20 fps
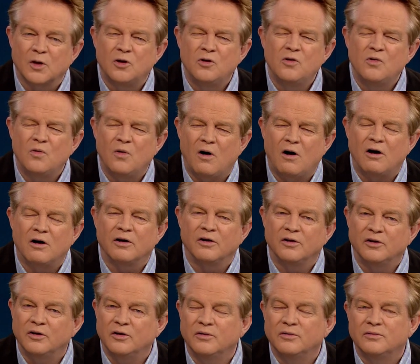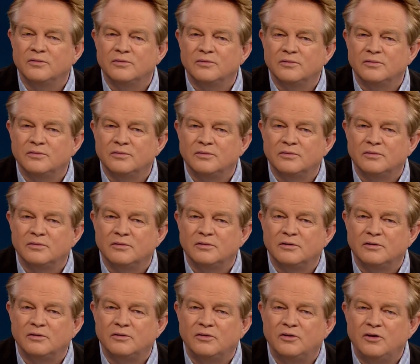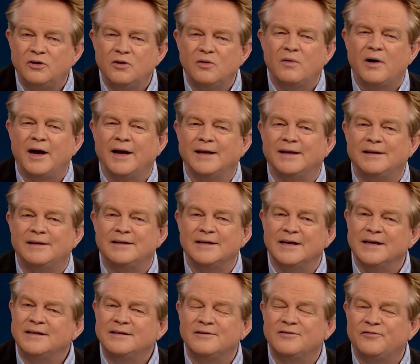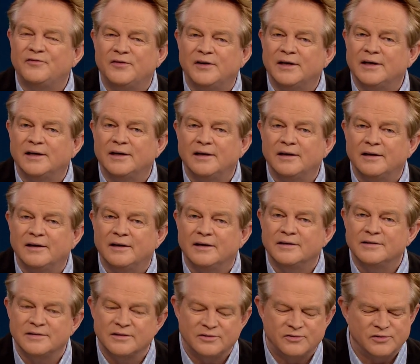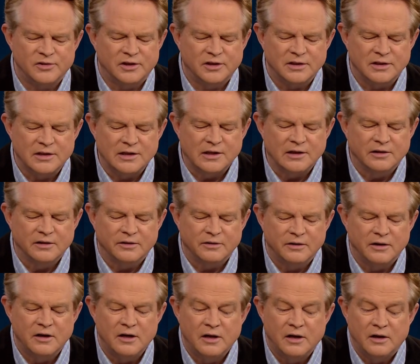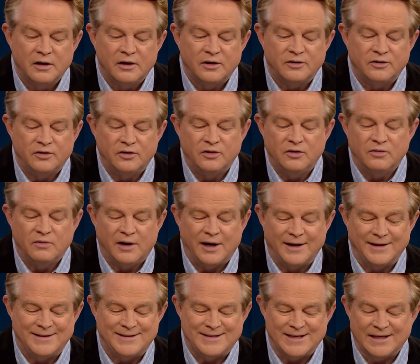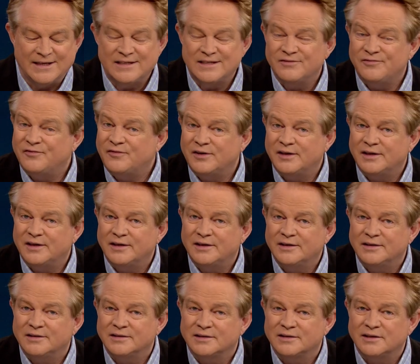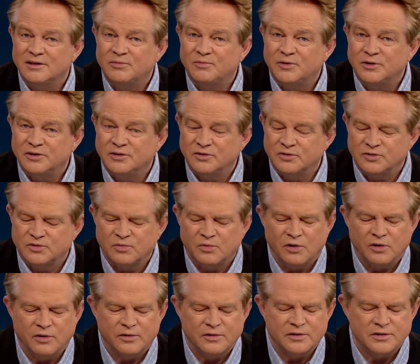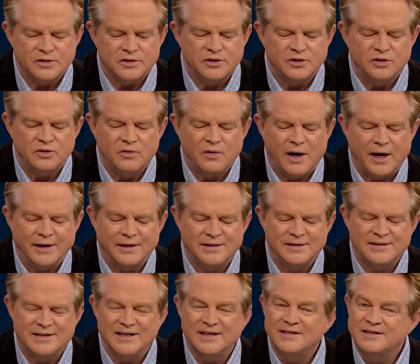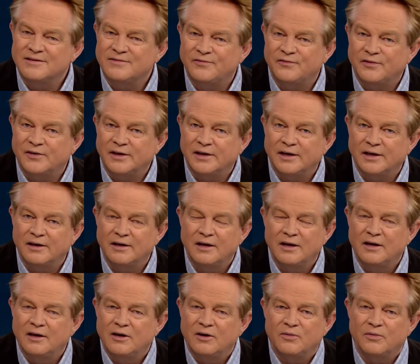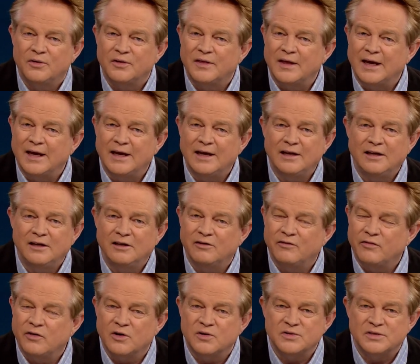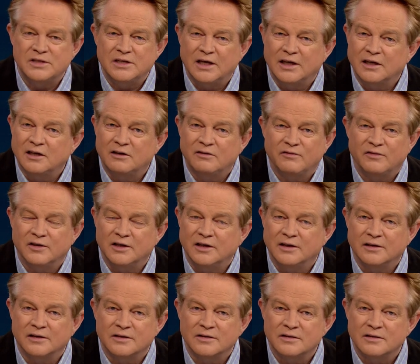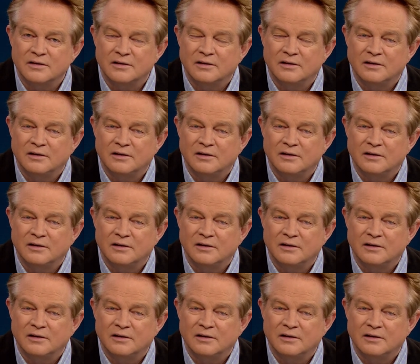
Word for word: Who are you? Do you identify as a drug dealer? Do you identify as someone who's worthless? Do you identify with any of those negative things?